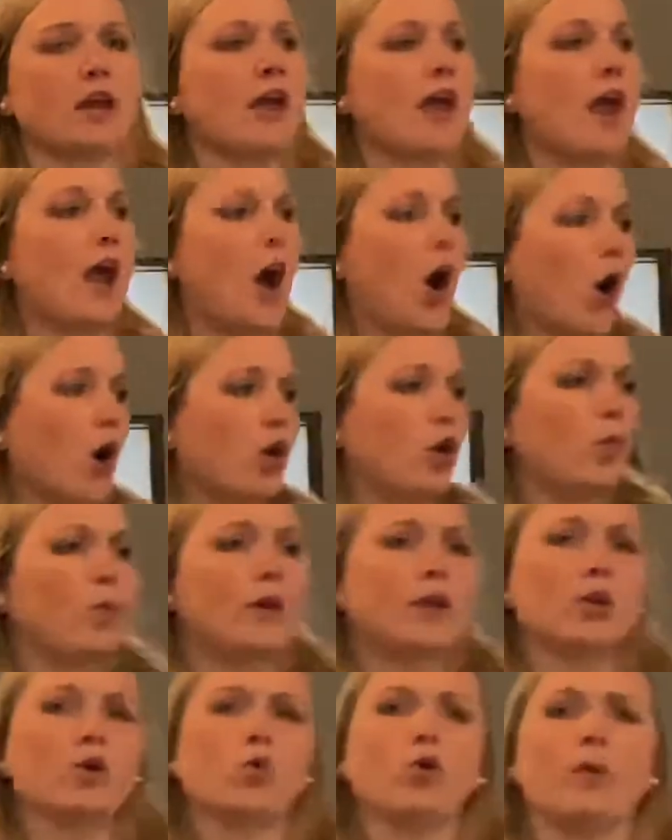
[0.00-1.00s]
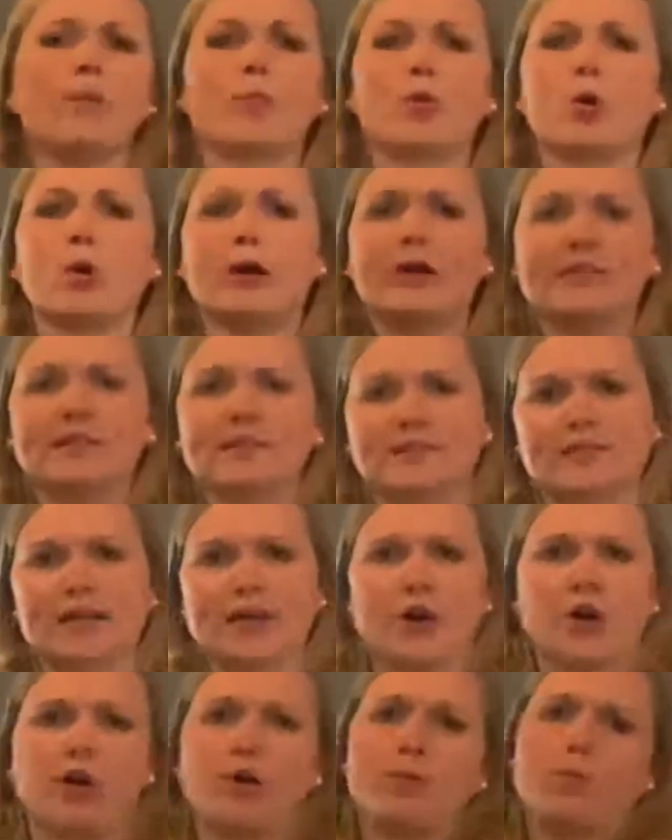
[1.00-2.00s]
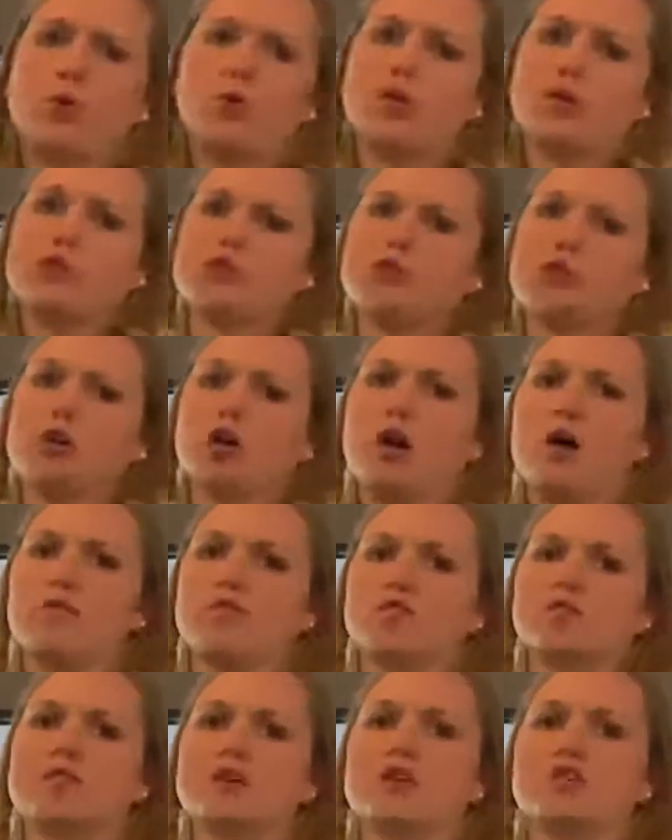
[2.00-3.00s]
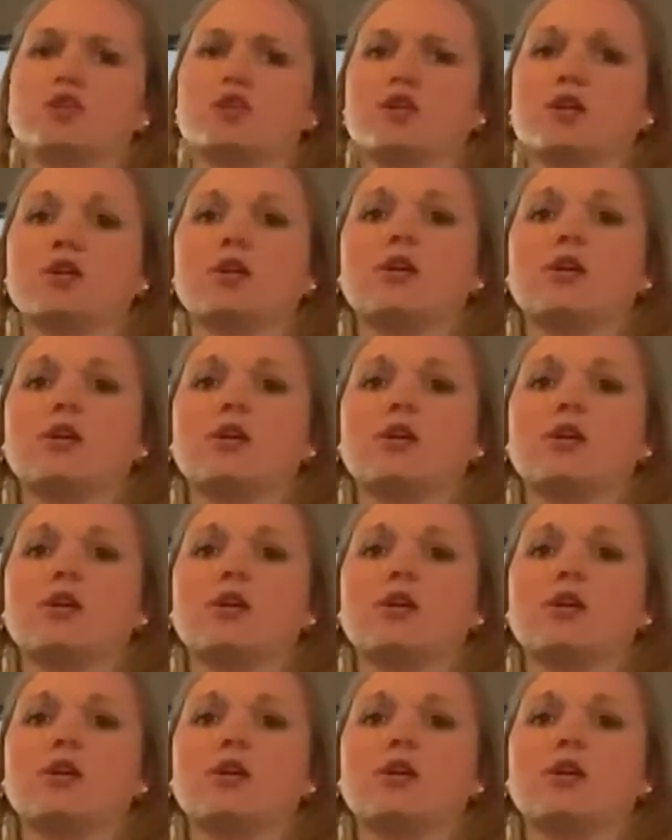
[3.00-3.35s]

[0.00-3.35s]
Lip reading: How can we incorporate Sarah more into the conversation?